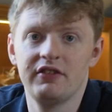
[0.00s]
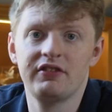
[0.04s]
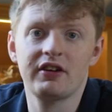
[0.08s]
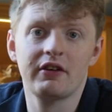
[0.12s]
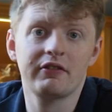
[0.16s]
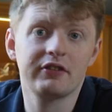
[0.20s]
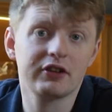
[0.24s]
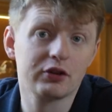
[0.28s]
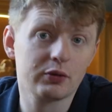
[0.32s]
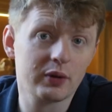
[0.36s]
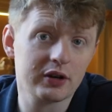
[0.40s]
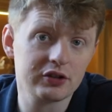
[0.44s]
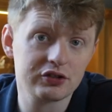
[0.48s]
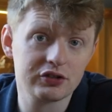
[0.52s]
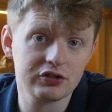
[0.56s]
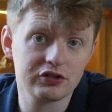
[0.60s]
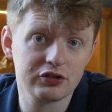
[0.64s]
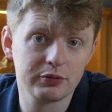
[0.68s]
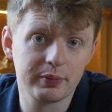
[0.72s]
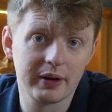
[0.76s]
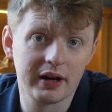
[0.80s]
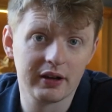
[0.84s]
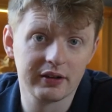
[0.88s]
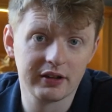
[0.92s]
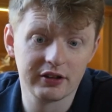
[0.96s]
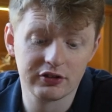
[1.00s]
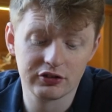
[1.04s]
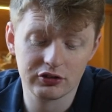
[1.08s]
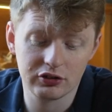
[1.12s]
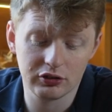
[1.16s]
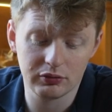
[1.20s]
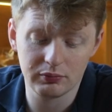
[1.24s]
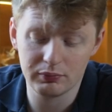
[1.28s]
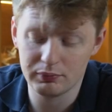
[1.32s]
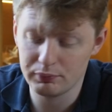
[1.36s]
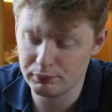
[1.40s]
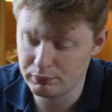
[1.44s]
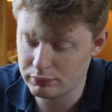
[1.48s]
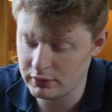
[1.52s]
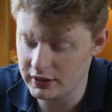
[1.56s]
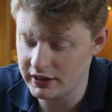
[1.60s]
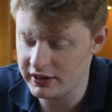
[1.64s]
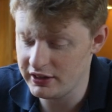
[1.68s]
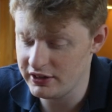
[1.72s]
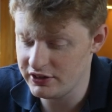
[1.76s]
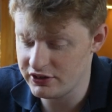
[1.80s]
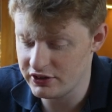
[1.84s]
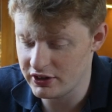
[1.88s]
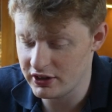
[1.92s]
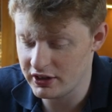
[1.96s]
you have any questions about this gun,
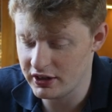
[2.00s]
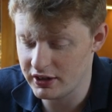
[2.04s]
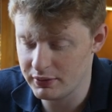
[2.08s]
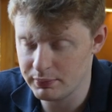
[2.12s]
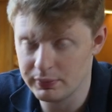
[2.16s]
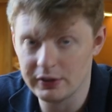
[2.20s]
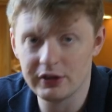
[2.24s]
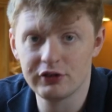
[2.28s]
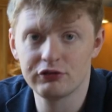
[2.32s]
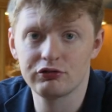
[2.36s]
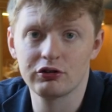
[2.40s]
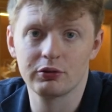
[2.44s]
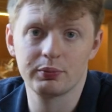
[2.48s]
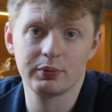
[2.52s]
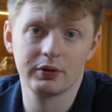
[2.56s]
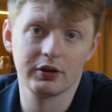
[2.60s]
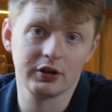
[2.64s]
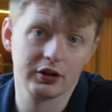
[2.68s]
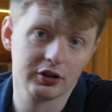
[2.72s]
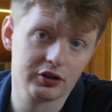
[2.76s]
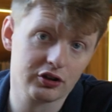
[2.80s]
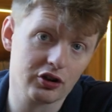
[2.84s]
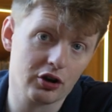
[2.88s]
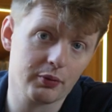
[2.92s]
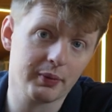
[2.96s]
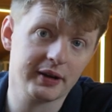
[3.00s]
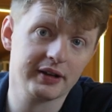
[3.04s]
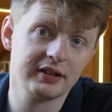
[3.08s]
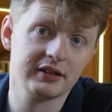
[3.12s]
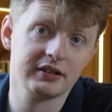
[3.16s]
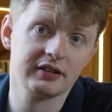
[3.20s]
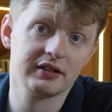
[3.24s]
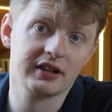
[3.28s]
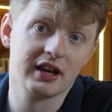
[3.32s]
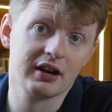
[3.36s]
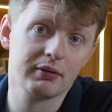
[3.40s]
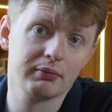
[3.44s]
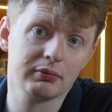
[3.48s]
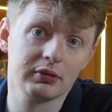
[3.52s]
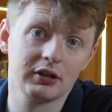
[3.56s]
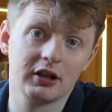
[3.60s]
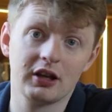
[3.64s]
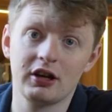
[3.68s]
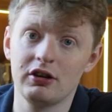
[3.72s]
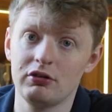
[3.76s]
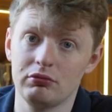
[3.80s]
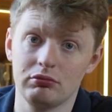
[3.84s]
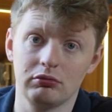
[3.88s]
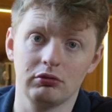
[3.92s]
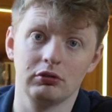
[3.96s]
please drop a comment down
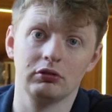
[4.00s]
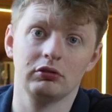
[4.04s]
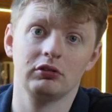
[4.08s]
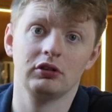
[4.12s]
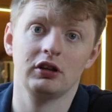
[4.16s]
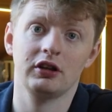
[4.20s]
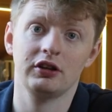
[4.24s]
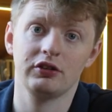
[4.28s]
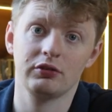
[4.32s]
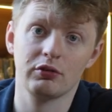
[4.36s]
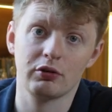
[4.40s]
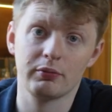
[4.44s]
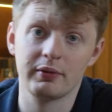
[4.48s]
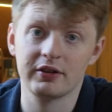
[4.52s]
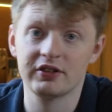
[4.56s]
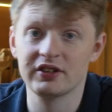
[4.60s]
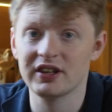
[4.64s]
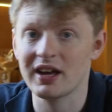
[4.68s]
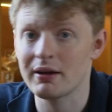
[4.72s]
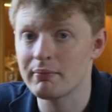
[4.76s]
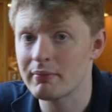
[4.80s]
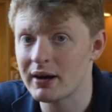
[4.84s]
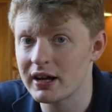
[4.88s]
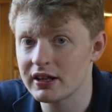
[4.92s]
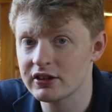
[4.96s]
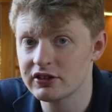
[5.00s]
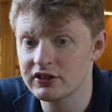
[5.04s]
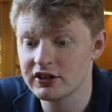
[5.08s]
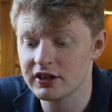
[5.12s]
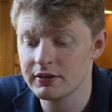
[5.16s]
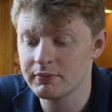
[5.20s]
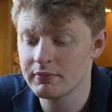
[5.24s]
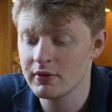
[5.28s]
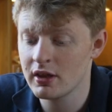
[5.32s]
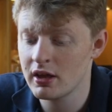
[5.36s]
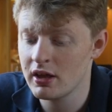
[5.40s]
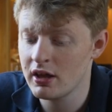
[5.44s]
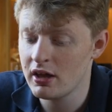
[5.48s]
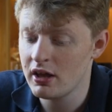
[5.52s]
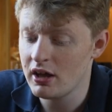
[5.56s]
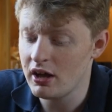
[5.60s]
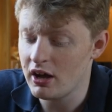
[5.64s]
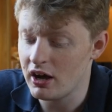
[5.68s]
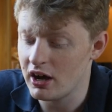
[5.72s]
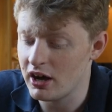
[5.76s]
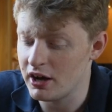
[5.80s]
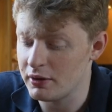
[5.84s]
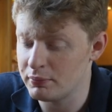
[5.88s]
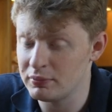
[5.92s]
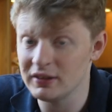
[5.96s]
below. We'll do our best to get back to you.
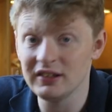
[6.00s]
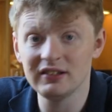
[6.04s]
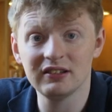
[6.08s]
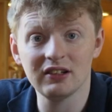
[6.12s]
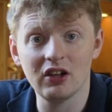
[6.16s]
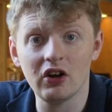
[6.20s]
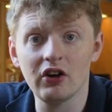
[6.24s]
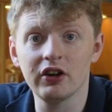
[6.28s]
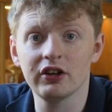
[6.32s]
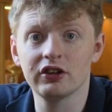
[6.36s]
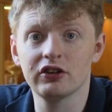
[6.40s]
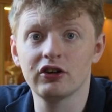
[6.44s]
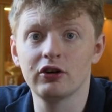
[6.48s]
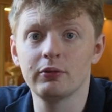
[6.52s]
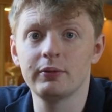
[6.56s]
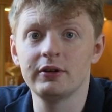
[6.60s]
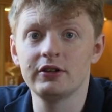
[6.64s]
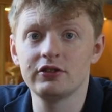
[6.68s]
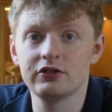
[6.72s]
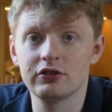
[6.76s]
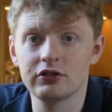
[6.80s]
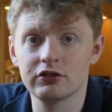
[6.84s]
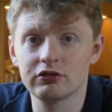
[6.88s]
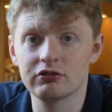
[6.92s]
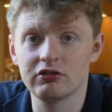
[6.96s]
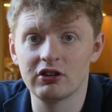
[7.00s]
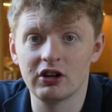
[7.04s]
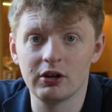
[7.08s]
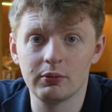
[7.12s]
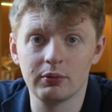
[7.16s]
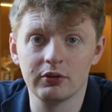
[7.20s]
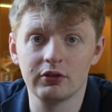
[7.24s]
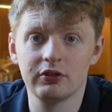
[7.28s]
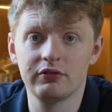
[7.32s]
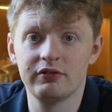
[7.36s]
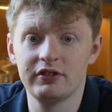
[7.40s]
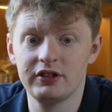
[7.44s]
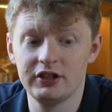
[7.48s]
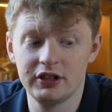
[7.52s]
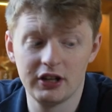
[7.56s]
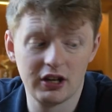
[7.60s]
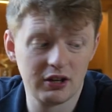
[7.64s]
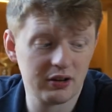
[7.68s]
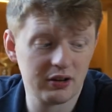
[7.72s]
Please like, comment, subscribe on the video.